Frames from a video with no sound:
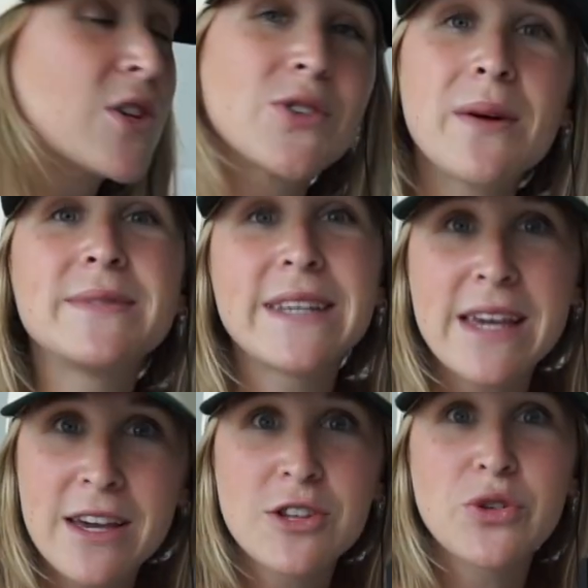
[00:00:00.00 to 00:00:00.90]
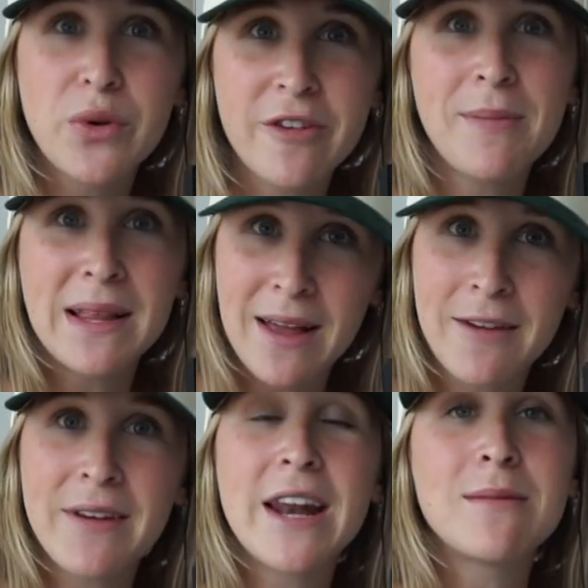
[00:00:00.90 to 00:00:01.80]
So I'm taking control of my
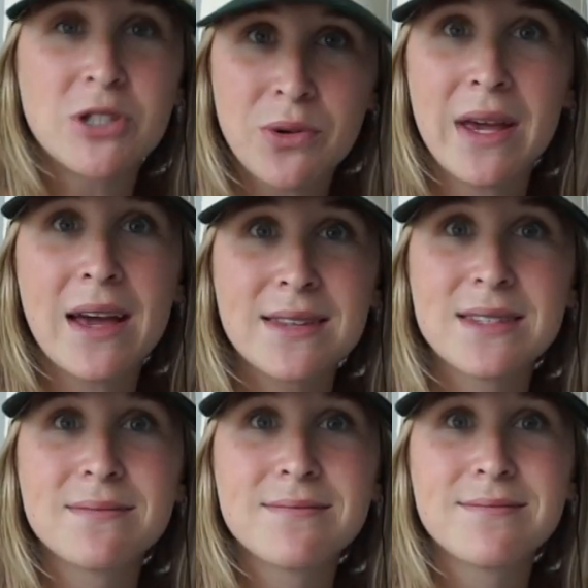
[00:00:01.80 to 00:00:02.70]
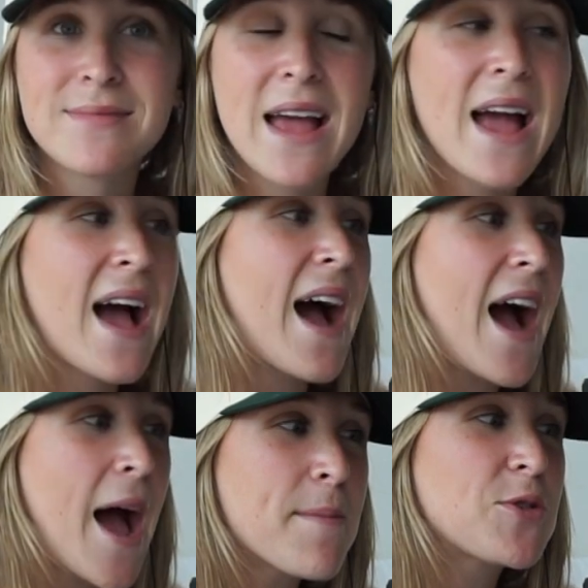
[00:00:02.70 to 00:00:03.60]
life and I'm doing it.
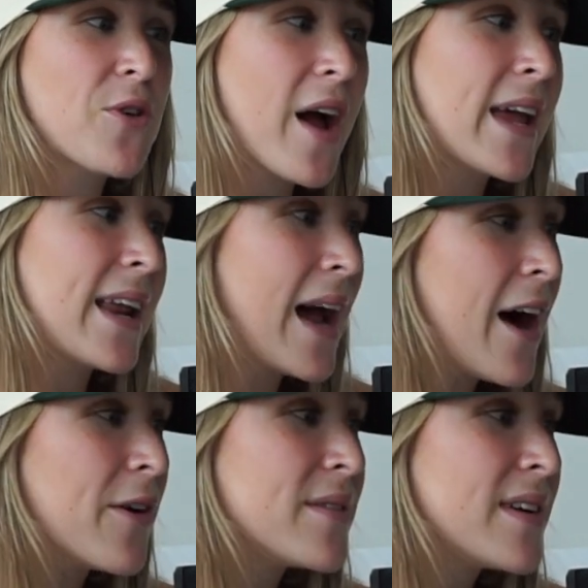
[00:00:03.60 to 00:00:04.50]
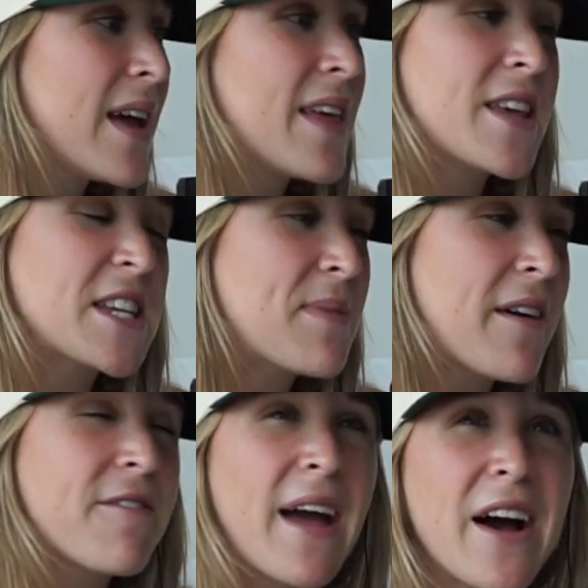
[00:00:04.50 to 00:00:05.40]
I'm trying it out. This
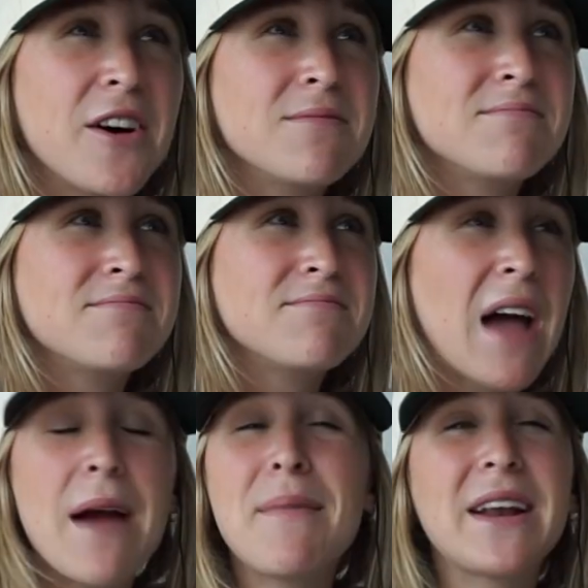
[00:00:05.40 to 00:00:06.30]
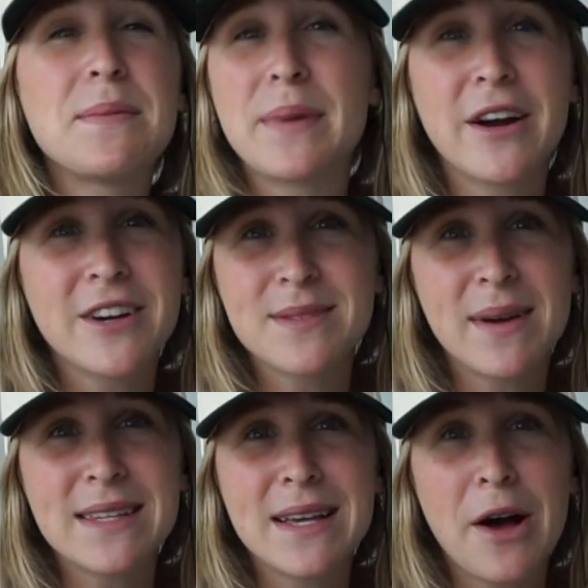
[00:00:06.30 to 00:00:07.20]
might fail, I might
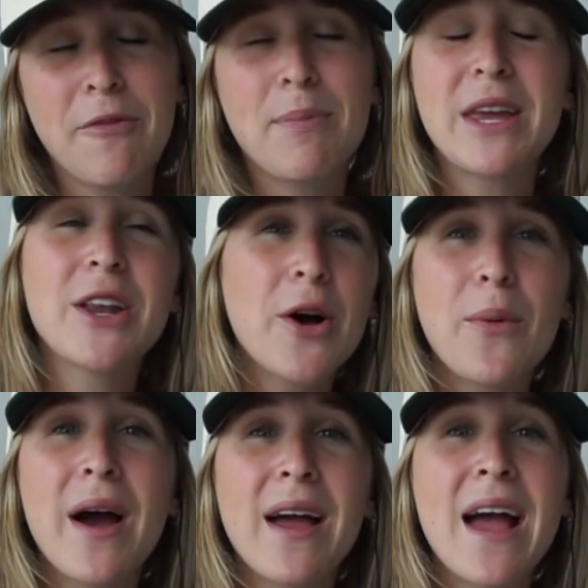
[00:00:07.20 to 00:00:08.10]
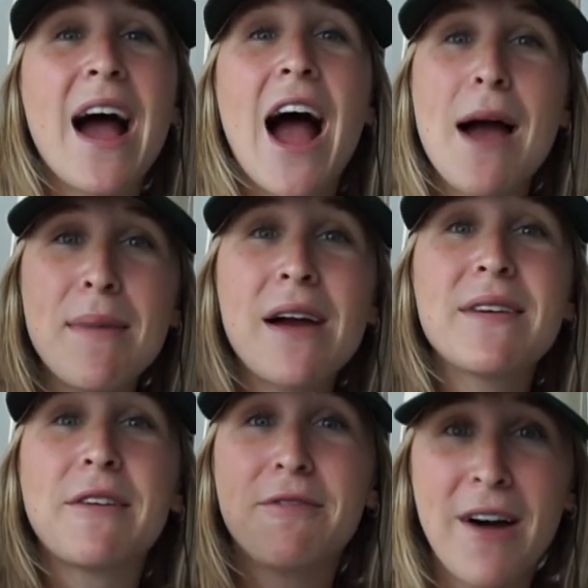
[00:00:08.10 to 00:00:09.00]
embarrass myself, but you know what? I'm
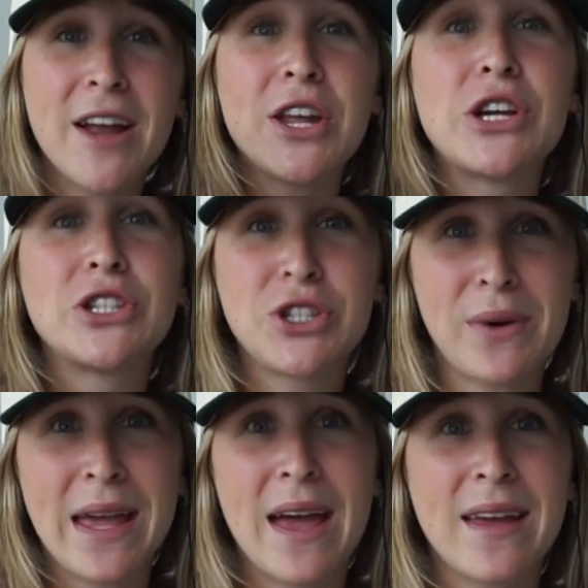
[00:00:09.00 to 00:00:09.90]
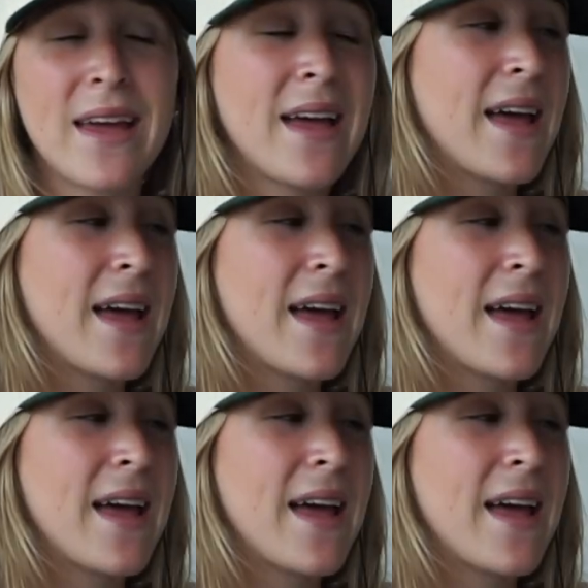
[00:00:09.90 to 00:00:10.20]
having fun doing it.